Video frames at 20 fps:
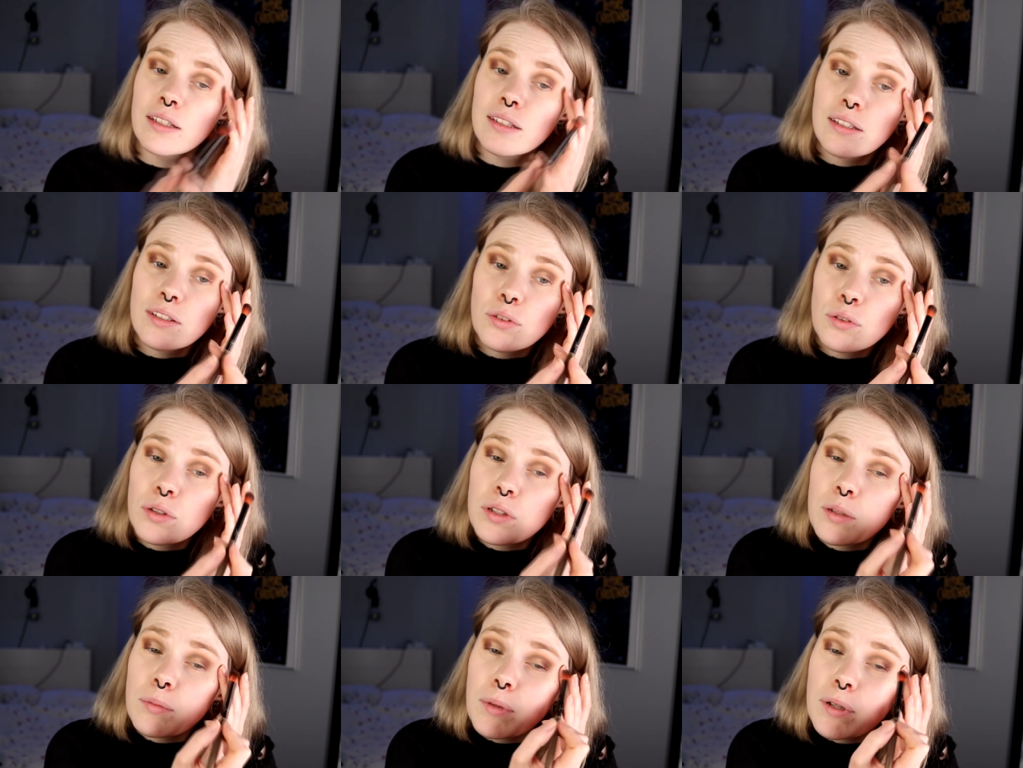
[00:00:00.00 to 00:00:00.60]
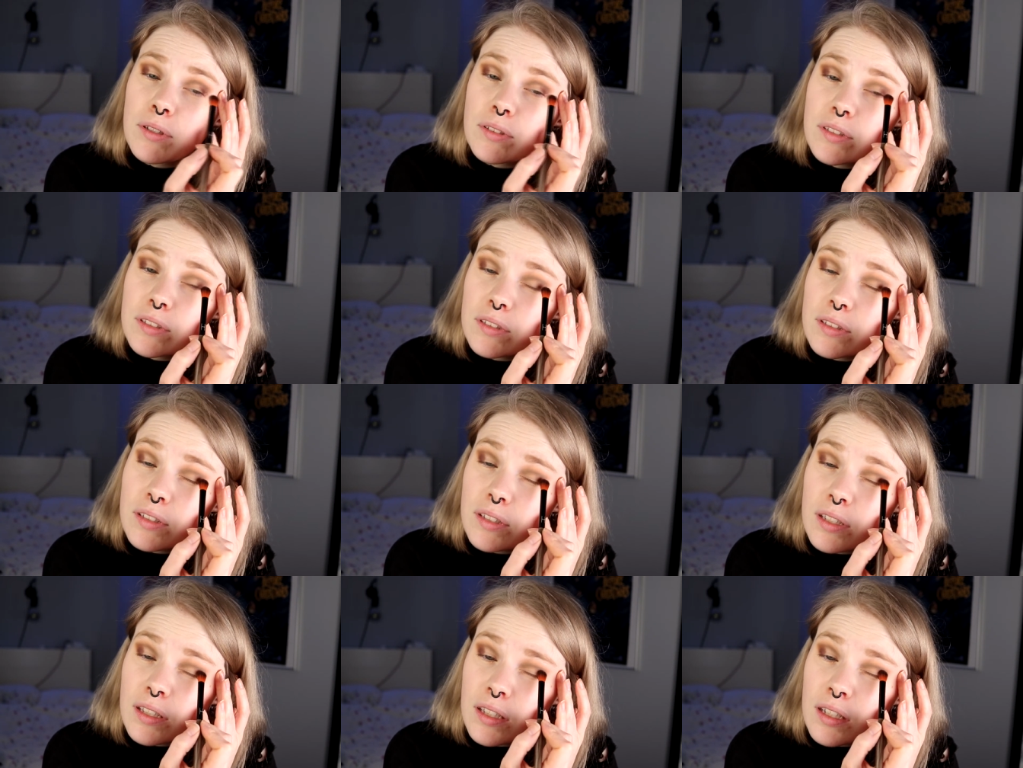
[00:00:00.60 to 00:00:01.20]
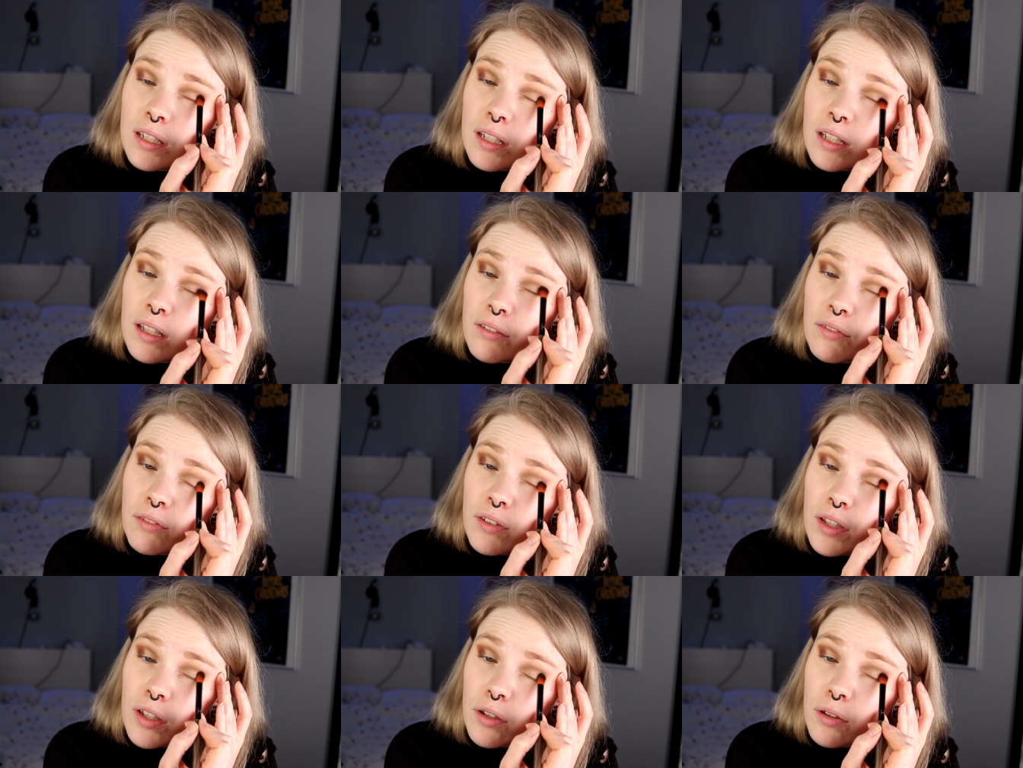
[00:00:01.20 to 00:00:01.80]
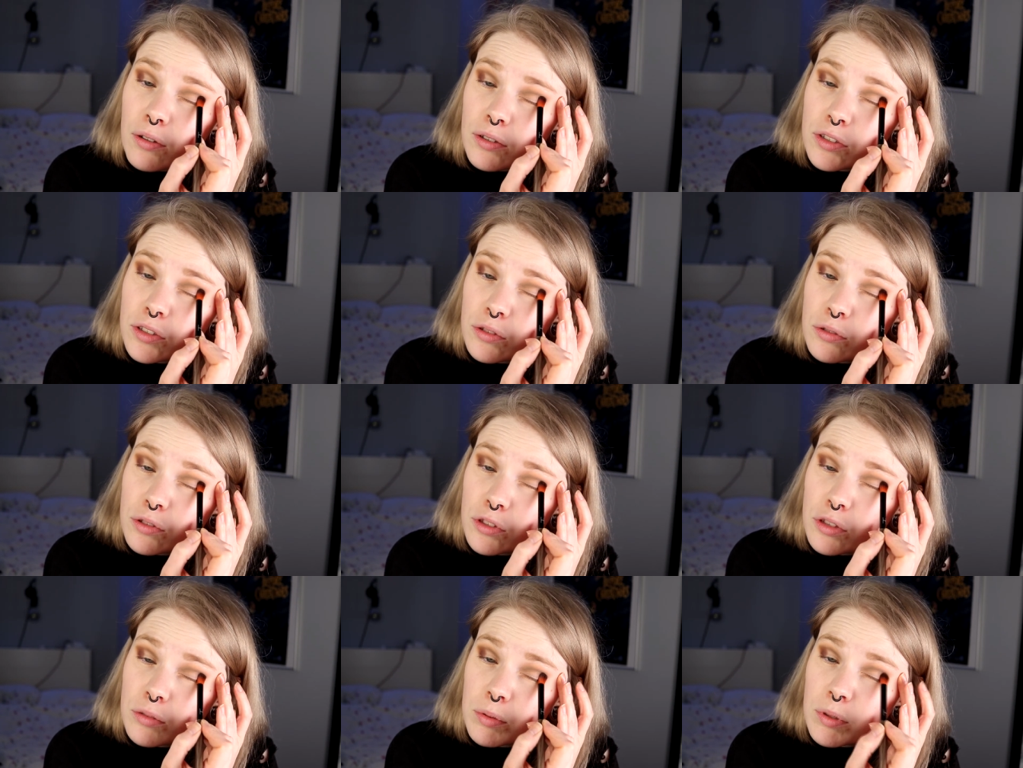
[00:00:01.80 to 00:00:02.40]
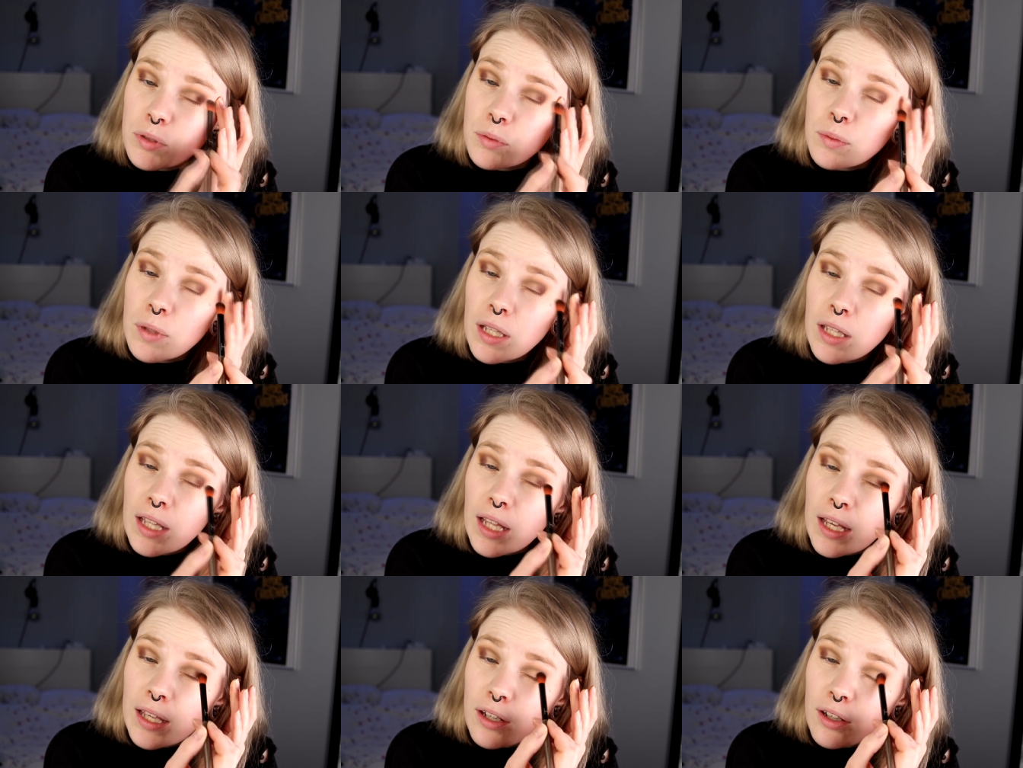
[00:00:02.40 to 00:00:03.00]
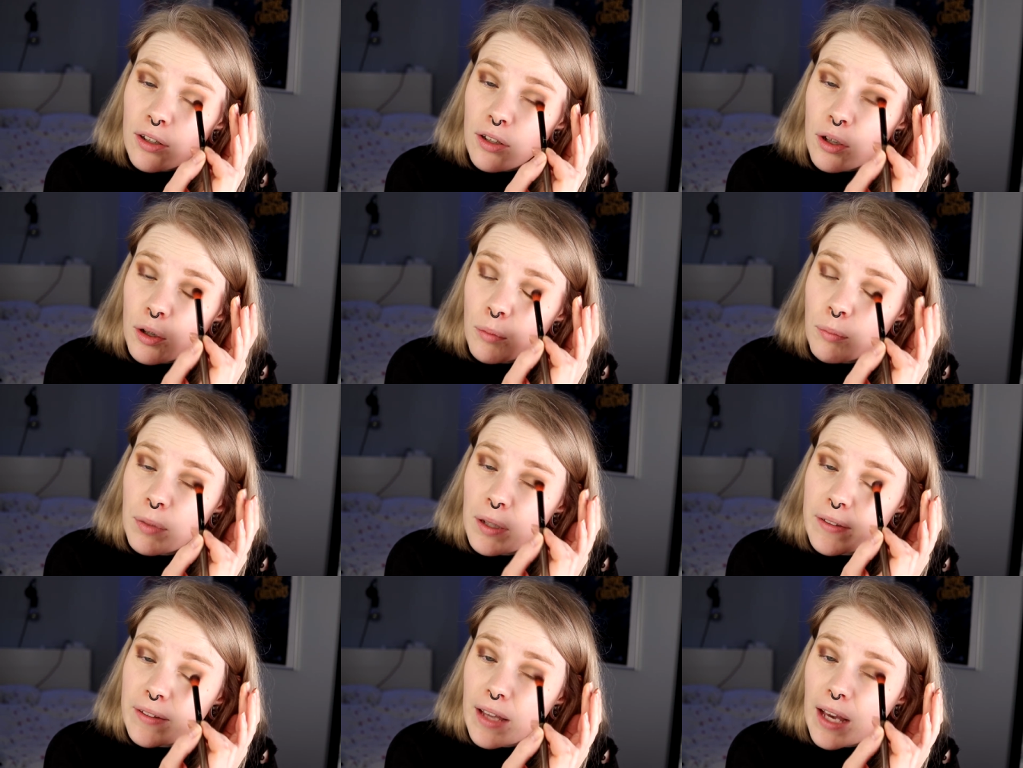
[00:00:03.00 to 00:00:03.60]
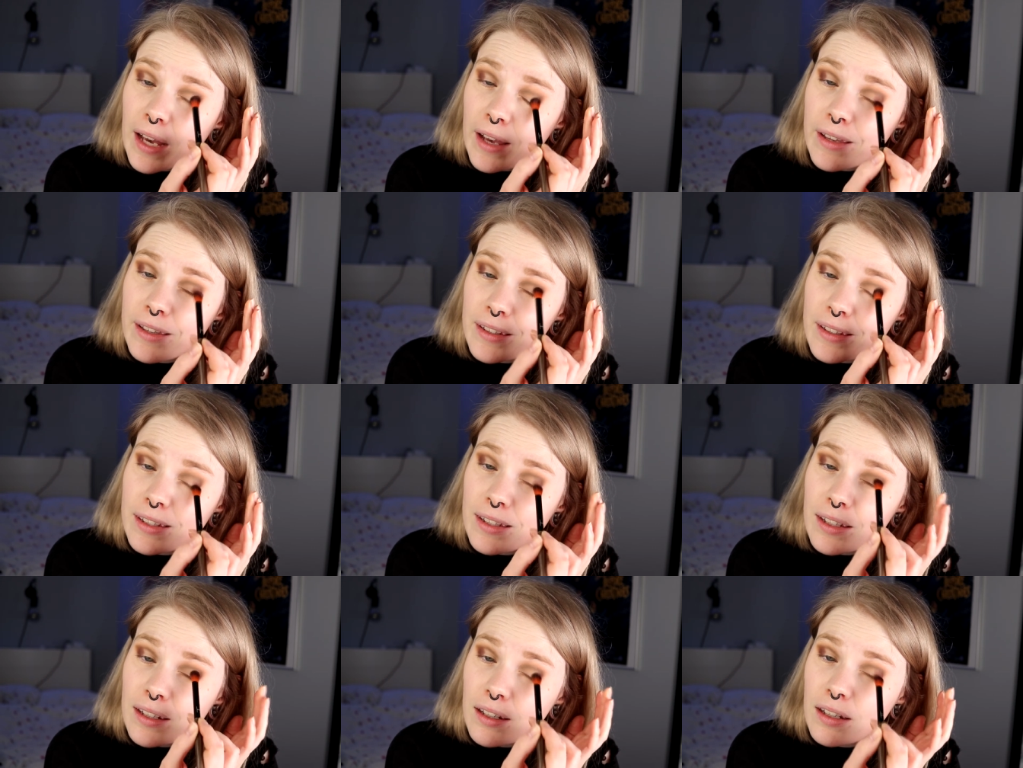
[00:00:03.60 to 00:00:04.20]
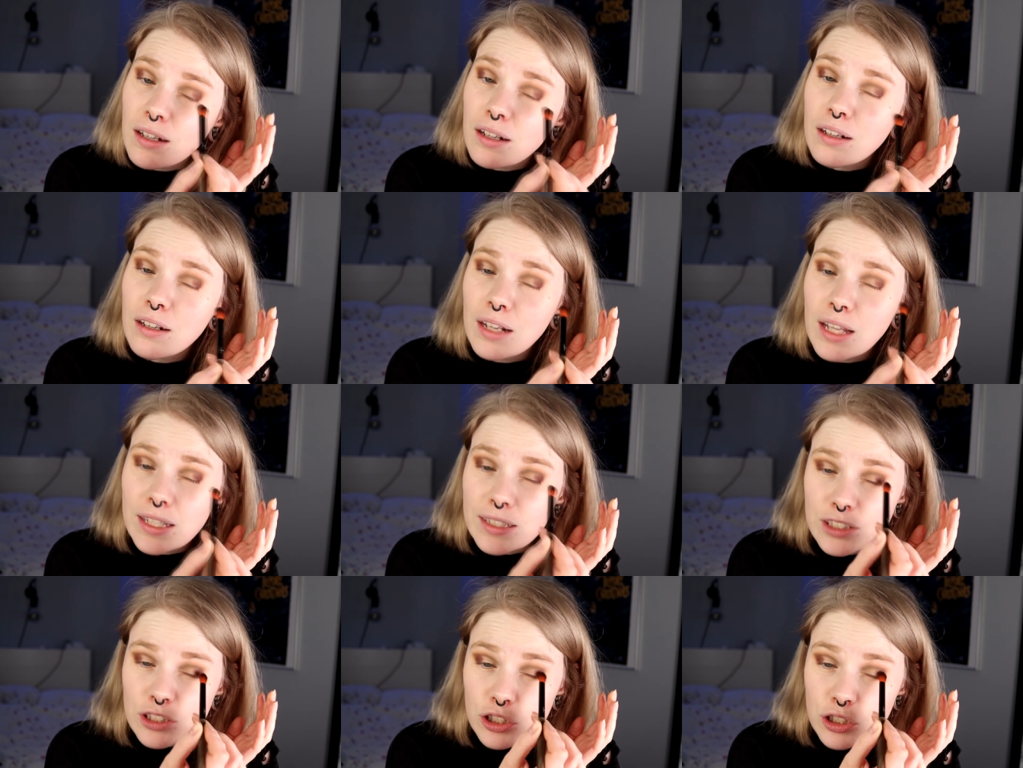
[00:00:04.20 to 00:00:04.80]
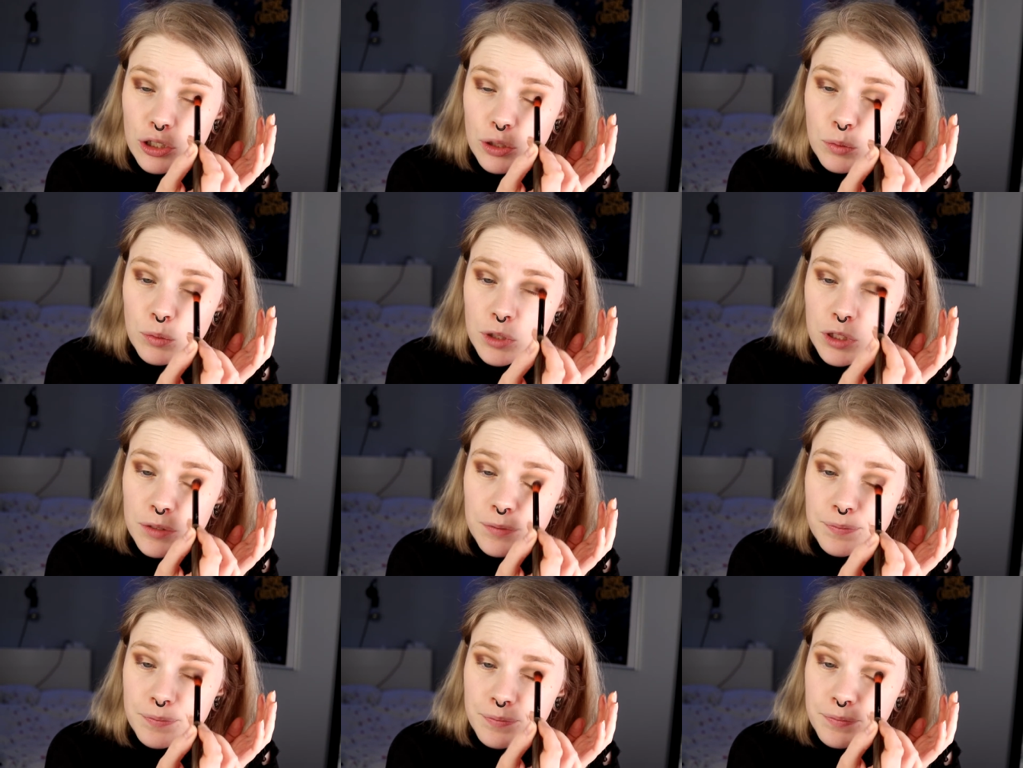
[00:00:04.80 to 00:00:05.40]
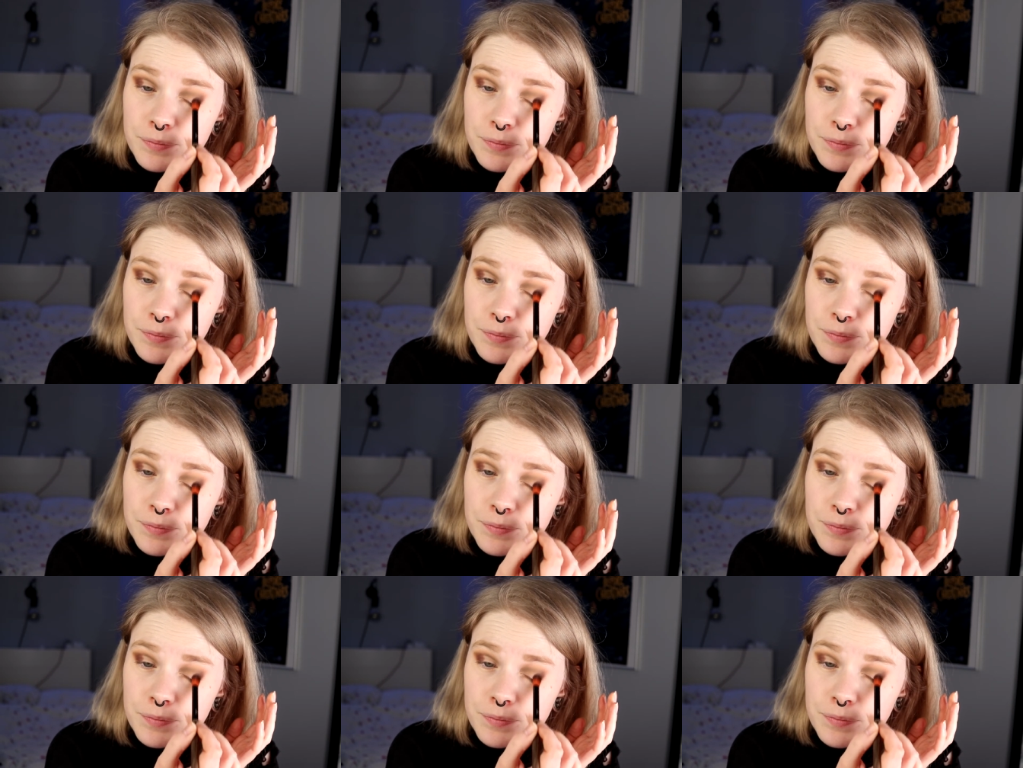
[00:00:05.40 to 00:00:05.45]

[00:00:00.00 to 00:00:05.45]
they talk about in a video on YouTube as well, I don't know, but I did not like Dune.